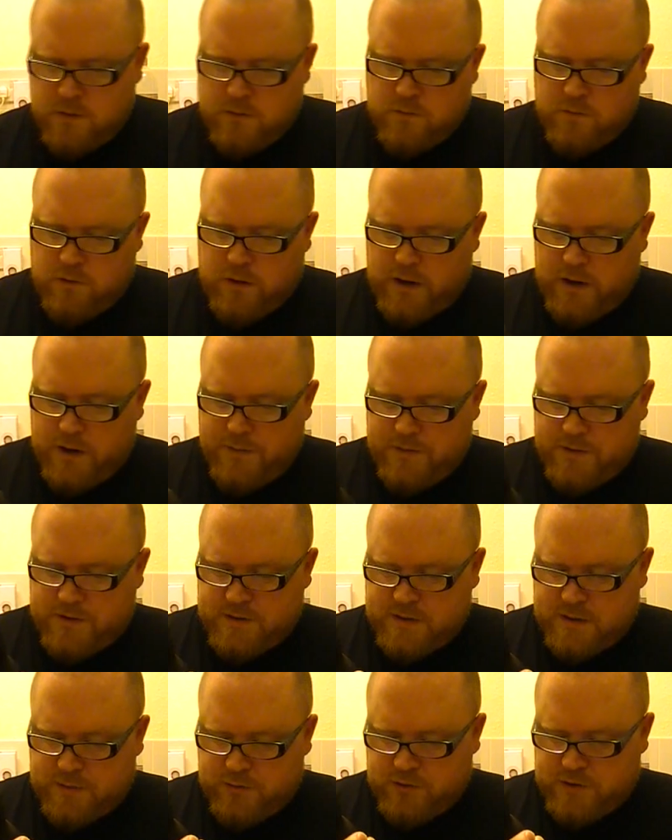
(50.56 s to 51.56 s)
Right, let me
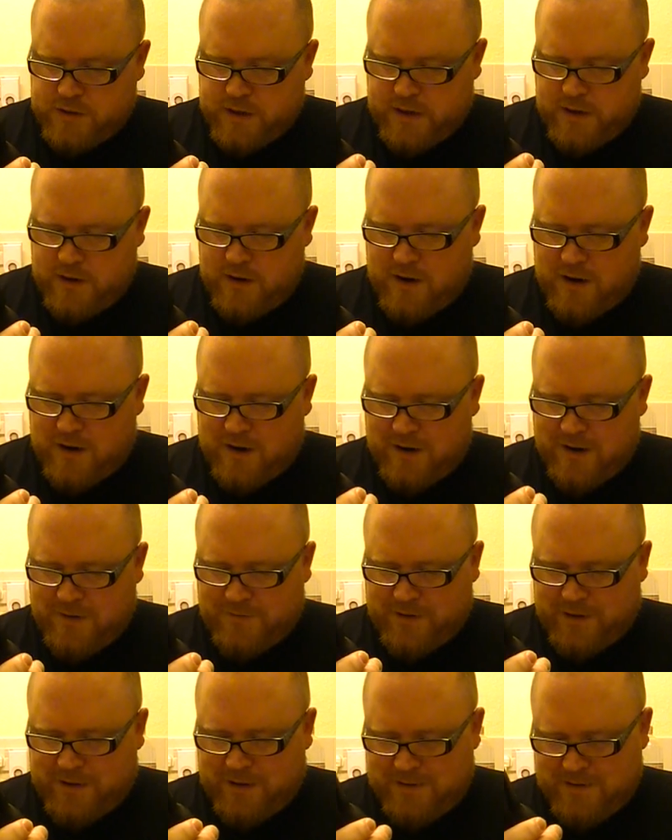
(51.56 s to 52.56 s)
just double check. Oh,
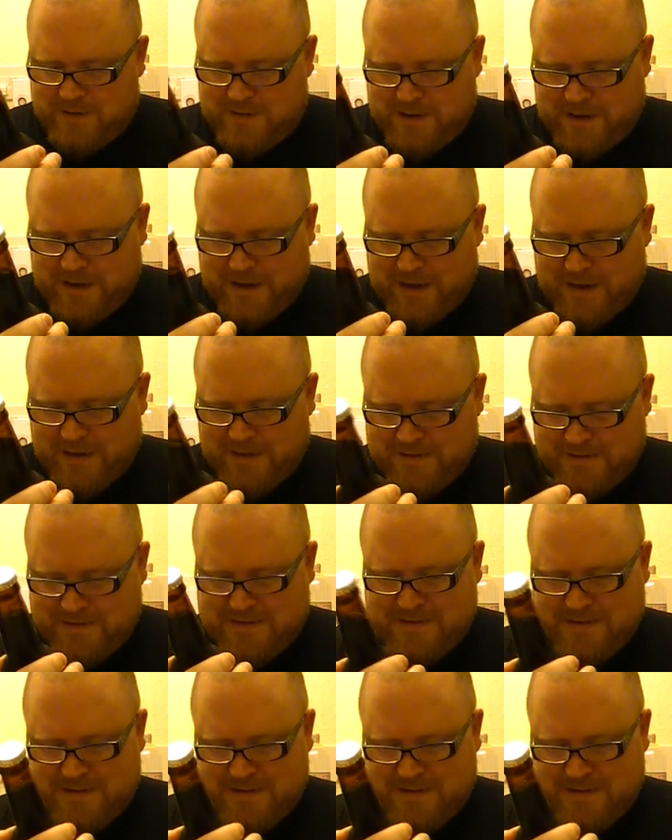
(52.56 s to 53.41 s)
lovely. Look at that.